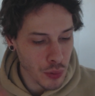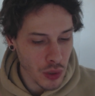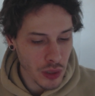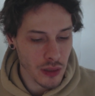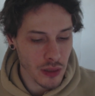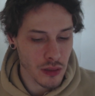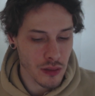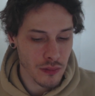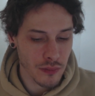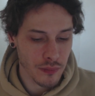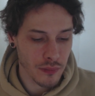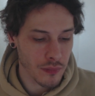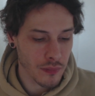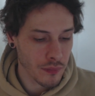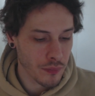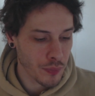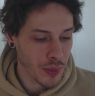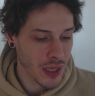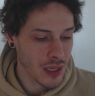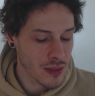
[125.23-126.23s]
putting
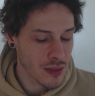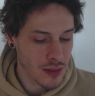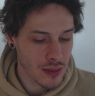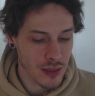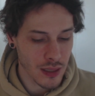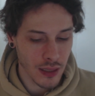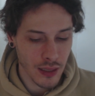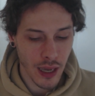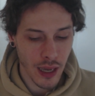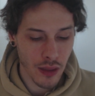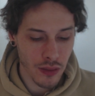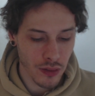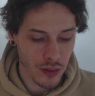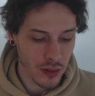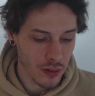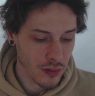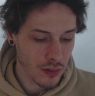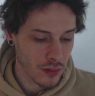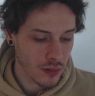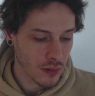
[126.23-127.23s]
pieces
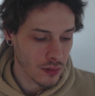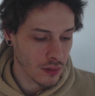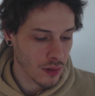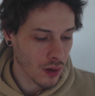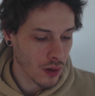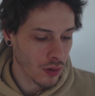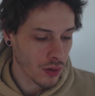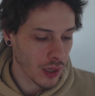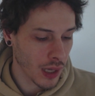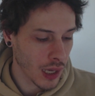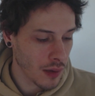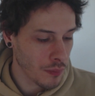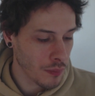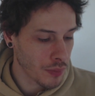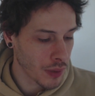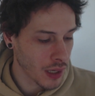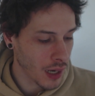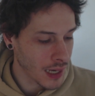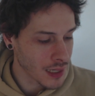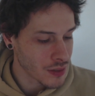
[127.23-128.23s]
together, okay,
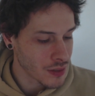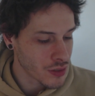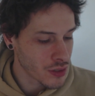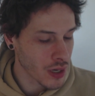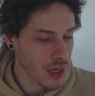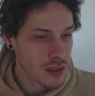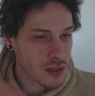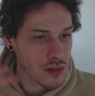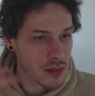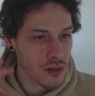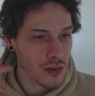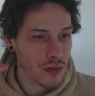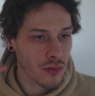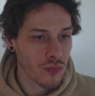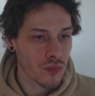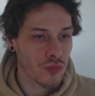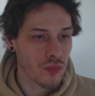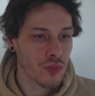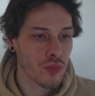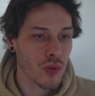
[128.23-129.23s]
but I just
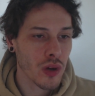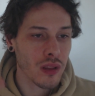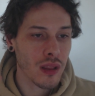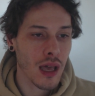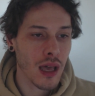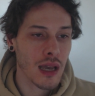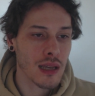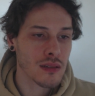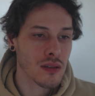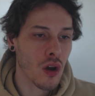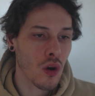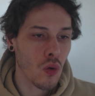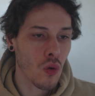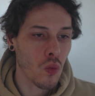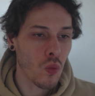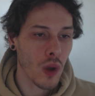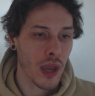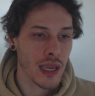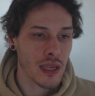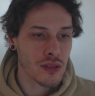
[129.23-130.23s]
realized a
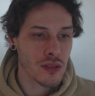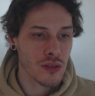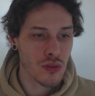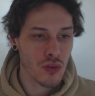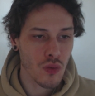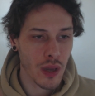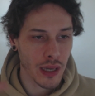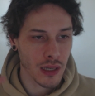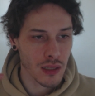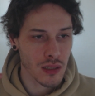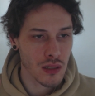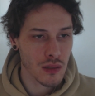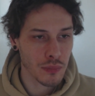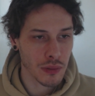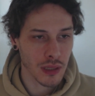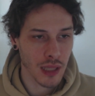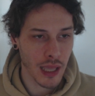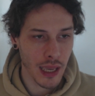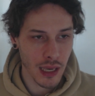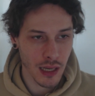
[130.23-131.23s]
way to
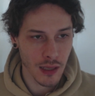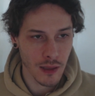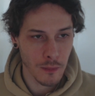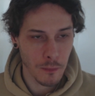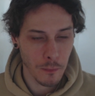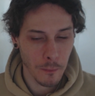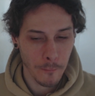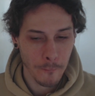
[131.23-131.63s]
explain it.